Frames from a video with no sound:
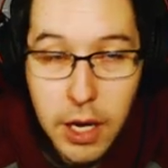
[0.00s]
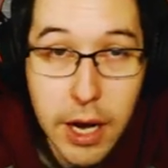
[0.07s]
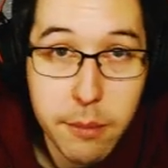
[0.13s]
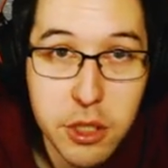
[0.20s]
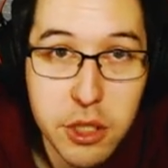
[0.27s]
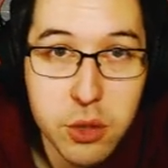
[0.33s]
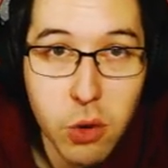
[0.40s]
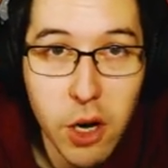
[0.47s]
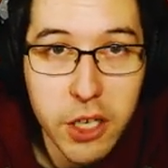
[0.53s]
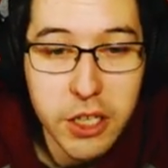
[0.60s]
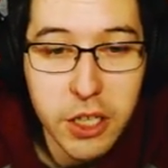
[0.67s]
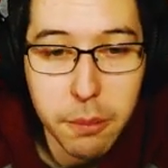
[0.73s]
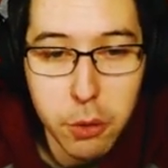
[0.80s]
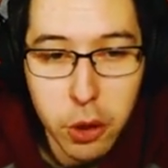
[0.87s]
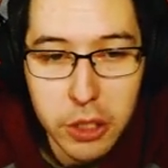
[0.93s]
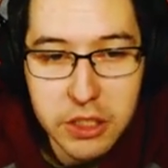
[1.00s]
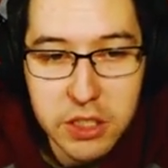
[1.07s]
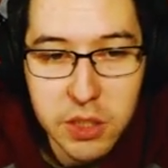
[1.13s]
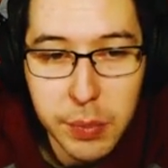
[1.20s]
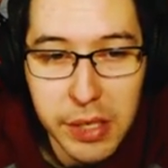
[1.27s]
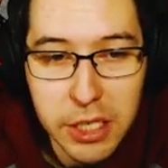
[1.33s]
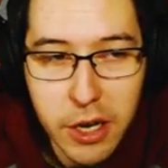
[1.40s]
I'm just rocking the bullet
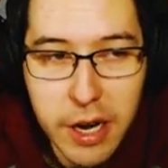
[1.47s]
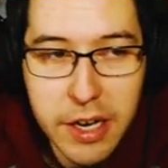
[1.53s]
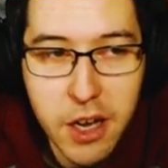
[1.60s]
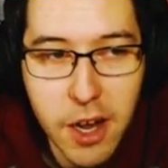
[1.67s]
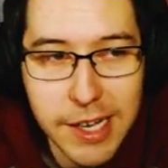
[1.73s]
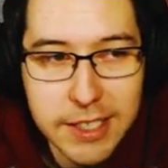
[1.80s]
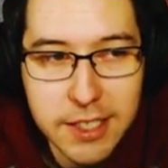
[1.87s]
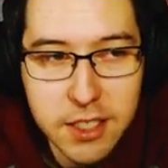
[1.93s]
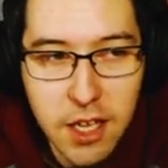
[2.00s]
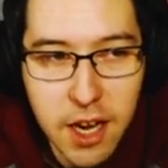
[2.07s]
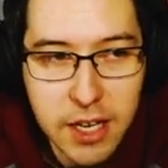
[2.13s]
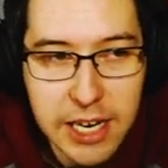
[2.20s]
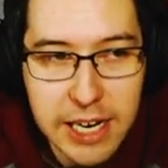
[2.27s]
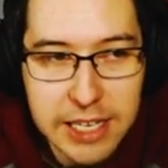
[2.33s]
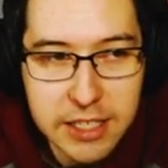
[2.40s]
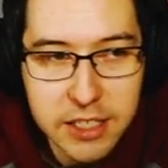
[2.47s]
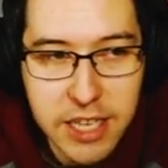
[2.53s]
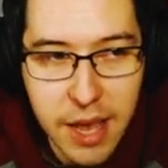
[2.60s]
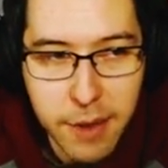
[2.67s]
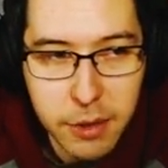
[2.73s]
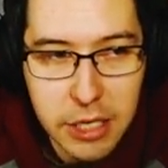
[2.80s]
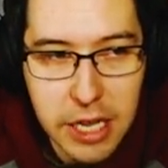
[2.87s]
spinner and got a sockeye
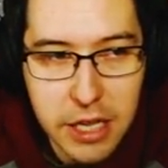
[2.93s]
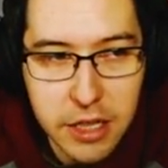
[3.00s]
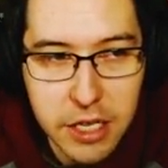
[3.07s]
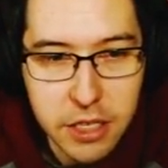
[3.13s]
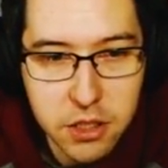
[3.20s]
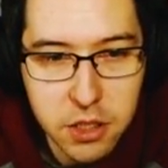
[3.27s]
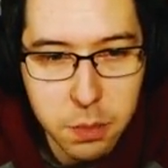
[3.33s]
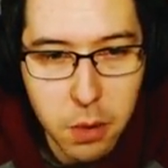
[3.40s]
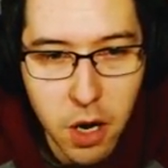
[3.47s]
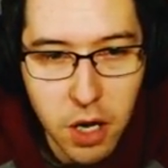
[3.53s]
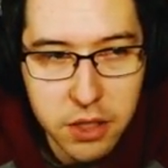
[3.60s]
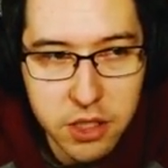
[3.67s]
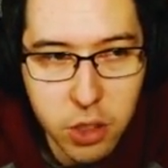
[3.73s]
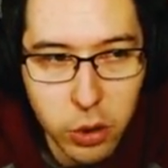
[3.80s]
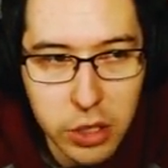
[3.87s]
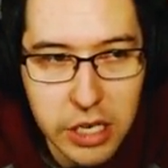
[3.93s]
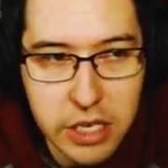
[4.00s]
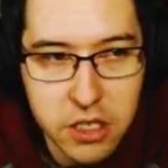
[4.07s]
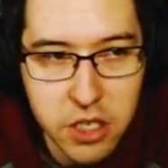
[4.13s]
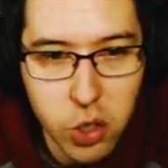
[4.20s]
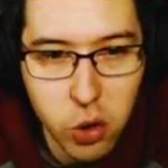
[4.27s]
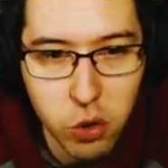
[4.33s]
salmon in this spot, so it
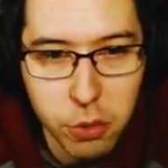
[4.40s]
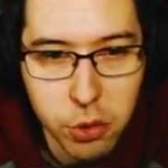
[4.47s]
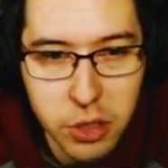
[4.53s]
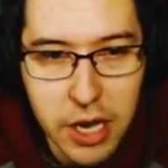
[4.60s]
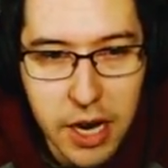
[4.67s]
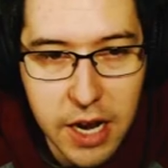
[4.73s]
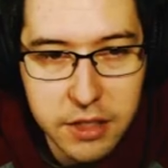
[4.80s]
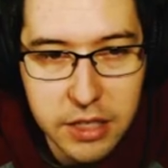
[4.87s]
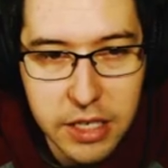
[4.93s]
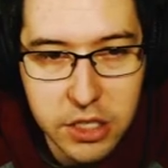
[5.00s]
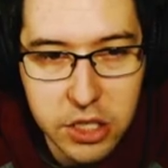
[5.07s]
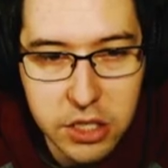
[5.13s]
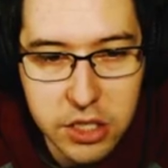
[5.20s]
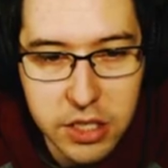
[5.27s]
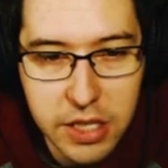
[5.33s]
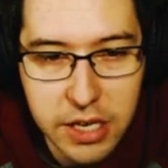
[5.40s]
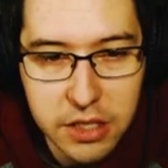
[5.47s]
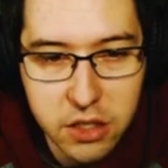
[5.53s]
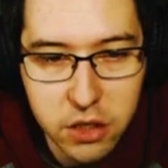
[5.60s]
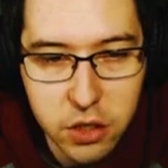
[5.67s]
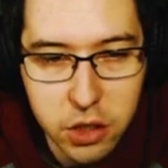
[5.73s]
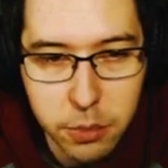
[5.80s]
is doable, guys. It just takes
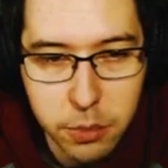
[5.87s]
a little